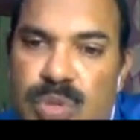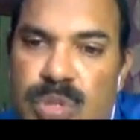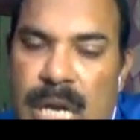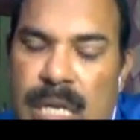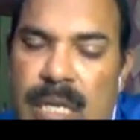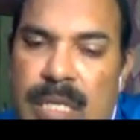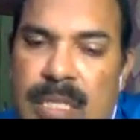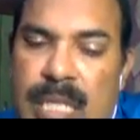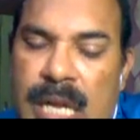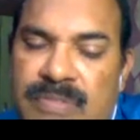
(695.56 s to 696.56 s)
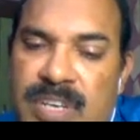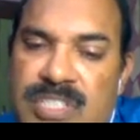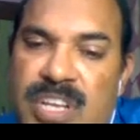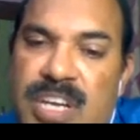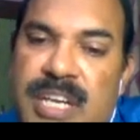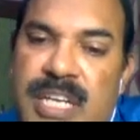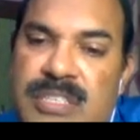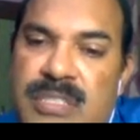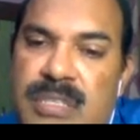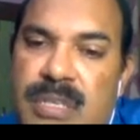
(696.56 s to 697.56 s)
so that that
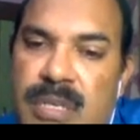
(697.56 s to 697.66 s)
facilitates